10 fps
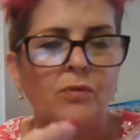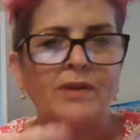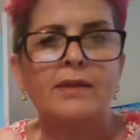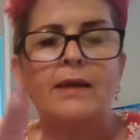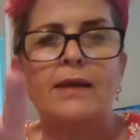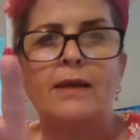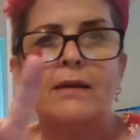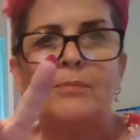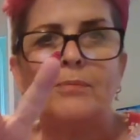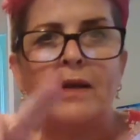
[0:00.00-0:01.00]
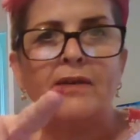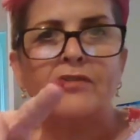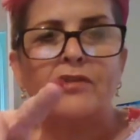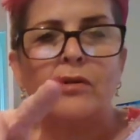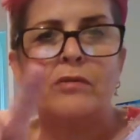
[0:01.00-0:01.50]
with the
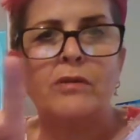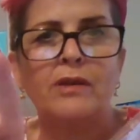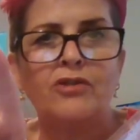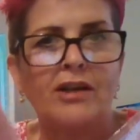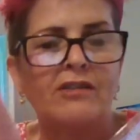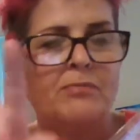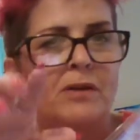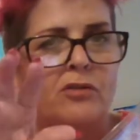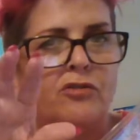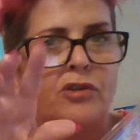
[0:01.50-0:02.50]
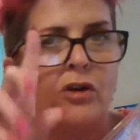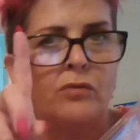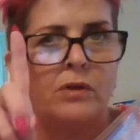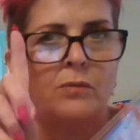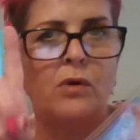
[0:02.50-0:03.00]
price on the shelf, because there
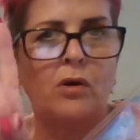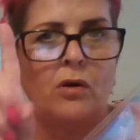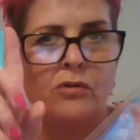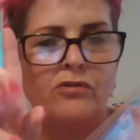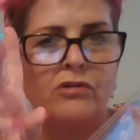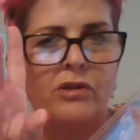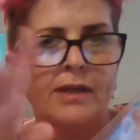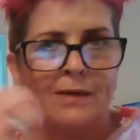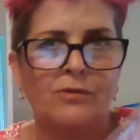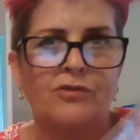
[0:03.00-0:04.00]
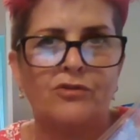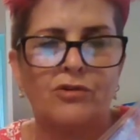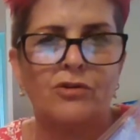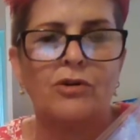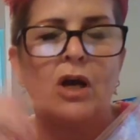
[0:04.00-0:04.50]
only was, in our
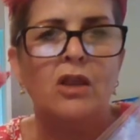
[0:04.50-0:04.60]
store,